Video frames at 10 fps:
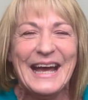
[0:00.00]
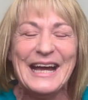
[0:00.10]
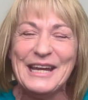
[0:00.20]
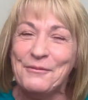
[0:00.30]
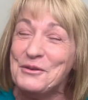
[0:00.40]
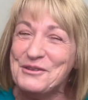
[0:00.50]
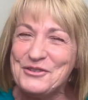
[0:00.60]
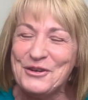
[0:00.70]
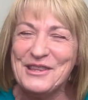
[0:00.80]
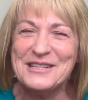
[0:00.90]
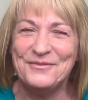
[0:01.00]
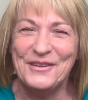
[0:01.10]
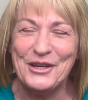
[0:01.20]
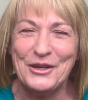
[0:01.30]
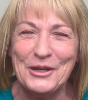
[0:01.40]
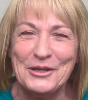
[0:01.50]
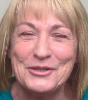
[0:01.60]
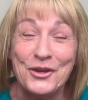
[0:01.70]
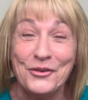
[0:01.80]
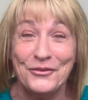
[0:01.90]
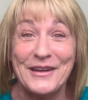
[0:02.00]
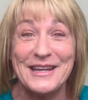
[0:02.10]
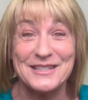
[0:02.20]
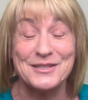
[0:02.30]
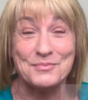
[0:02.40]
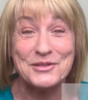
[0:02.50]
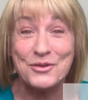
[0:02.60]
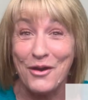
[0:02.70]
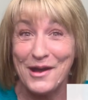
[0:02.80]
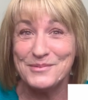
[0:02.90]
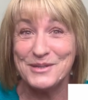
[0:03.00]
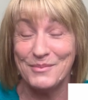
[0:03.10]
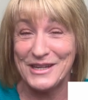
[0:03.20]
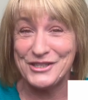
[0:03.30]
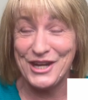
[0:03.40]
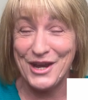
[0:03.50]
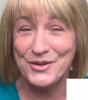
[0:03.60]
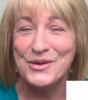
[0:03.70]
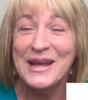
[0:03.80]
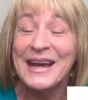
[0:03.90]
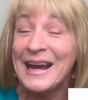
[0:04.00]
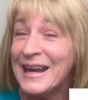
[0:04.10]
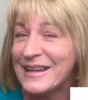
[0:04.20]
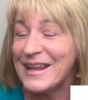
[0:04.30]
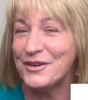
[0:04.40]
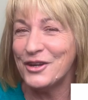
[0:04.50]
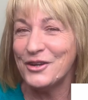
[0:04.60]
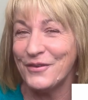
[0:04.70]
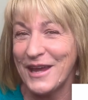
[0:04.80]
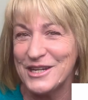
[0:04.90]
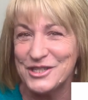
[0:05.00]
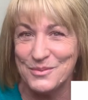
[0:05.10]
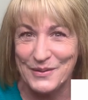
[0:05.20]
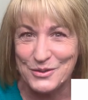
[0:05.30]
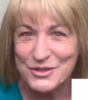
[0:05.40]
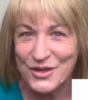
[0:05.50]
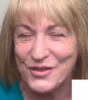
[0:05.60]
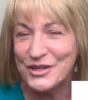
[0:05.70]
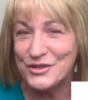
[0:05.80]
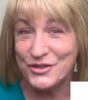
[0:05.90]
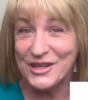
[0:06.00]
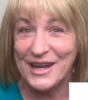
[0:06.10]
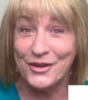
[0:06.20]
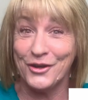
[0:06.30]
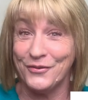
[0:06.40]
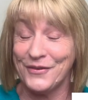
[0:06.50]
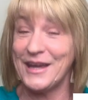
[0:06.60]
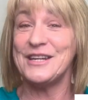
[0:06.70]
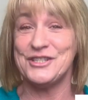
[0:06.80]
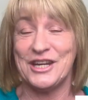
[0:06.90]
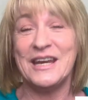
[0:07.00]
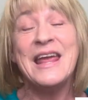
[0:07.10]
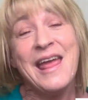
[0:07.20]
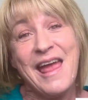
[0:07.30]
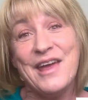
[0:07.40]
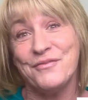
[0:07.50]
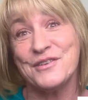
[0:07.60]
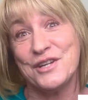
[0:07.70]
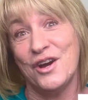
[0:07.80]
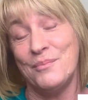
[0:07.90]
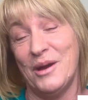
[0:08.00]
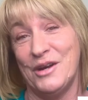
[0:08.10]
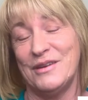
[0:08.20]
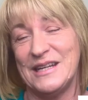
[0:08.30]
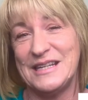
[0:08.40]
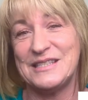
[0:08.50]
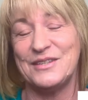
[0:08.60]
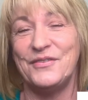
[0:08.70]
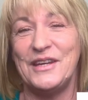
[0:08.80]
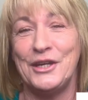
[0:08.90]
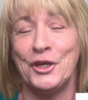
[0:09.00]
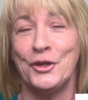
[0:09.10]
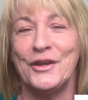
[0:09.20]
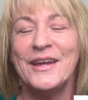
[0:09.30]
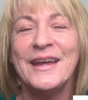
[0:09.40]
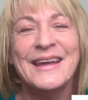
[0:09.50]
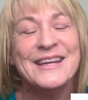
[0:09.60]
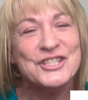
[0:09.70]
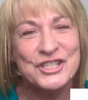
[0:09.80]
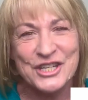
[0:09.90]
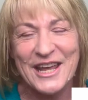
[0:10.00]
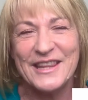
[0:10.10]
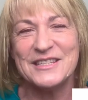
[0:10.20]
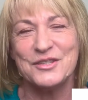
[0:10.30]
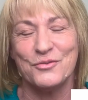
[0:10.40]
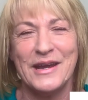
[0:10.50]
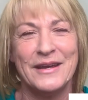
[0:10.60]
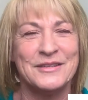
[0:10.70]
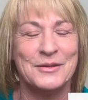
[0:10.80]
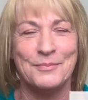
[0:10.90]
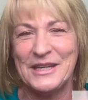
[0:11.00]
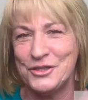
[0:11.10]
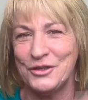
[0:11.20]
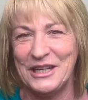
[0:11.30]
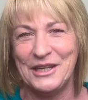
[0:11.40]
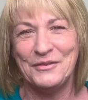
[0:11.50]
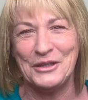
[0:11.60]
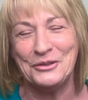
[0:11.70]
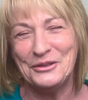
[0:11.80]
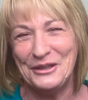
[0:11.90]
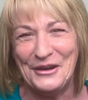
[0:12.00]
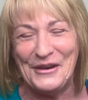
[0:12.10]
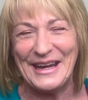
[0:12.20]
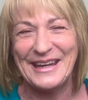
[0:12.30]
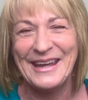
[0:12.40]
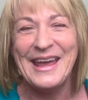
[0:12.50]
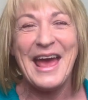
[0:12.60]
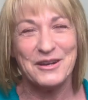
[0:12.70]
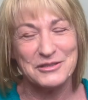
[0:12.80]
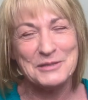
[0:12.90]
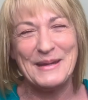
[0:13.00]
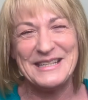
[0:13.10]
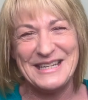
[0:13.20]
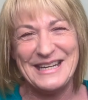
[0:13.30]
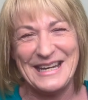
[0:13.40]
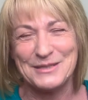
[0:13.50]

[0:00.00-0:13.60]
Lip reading: If you enjoyed this video, don't forget to subscribe to my channel. Click that notification bell so that you do get notification every time I release a video. Share this around and make sure you give it a good like. And I'll speak to you next